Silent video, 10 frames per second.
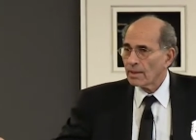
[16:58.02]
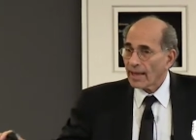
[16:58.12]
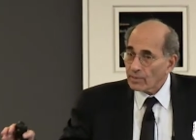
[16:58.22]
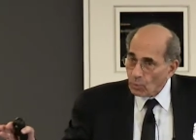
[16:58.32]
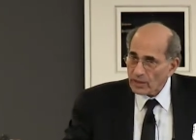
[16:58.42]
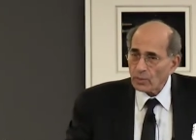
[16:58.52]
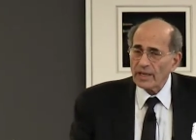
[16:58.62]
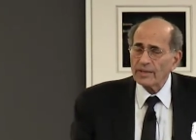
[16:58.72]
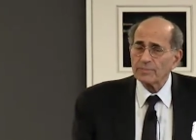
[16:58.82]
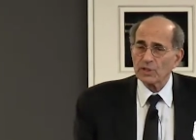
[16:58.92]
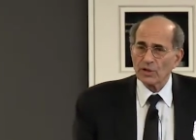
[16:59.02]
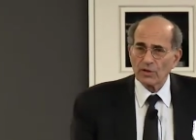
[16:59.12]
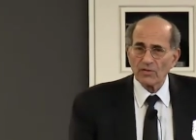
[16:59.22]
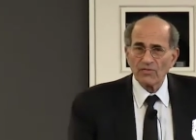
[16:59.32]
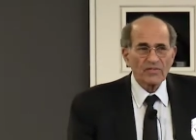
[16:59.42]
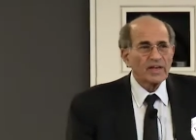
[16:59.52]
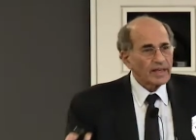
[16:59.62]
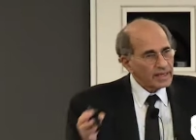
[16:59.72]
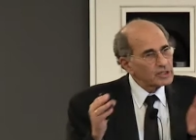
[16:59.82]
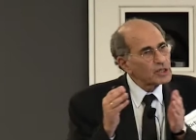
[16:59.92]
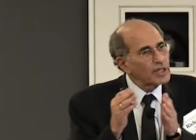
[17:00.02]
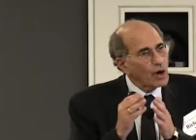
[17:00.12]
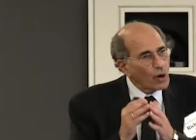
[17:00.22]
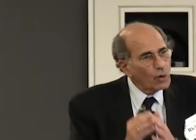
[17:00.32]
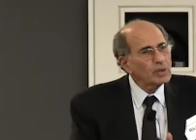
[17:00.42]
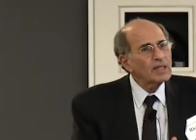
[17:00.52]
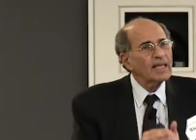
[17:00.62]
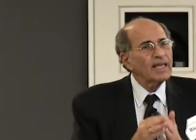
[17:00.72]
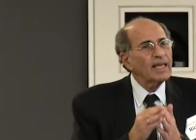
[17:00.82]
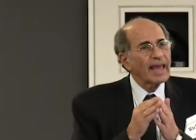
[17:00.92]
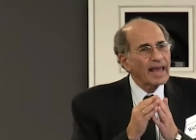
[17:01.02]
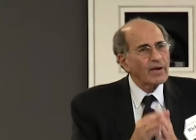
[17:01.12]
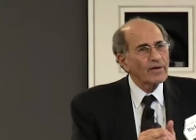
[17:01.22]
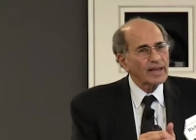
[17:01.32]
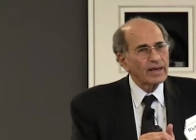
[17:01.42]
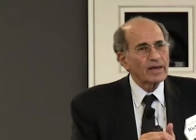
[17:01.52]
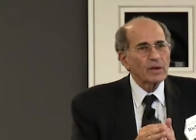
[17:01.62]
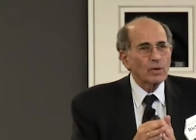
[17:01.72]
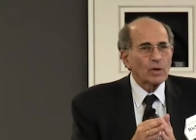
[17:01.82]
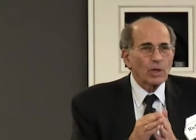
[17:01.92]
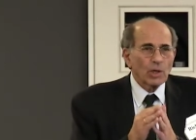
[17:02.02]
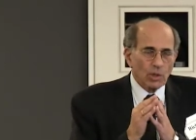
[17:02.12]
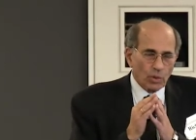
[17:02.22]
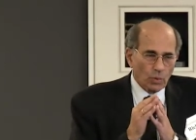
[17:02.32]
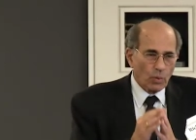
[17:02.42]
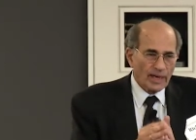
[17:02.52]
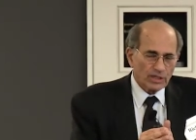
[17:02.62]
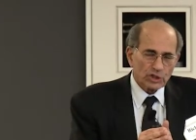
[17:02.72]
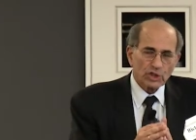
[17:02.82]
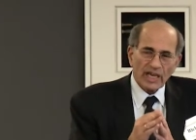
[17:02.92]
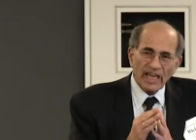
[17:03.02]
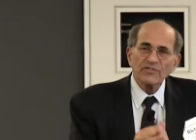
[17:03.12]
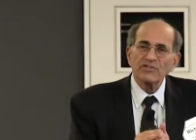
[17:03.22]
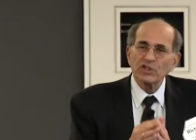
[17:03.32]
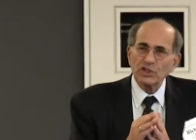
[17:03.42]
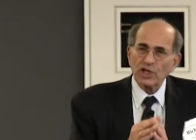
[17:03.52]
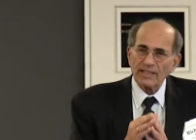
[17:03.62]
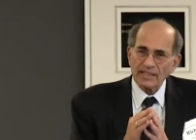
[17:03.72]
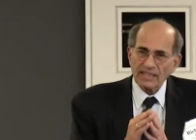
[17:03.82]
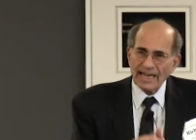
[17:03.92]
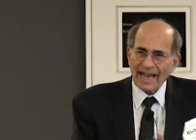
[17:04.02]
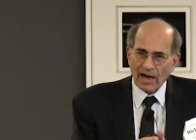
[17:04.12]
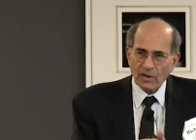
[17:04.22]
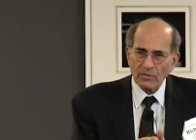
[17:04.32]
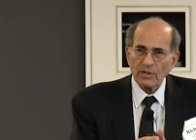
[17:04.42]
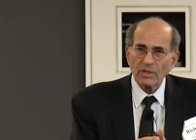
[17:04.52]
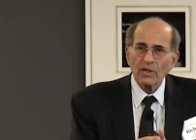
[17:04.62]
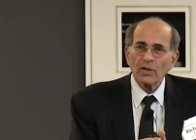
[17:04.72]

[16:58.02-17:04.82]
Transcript: And what we observe is the only area which, if shut down,